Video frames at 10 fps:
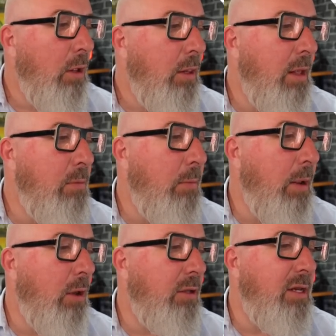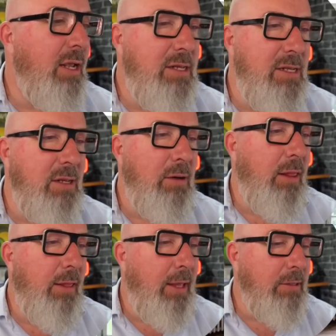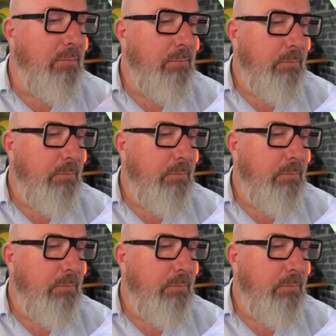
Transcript: They're probably about 1980, something like that.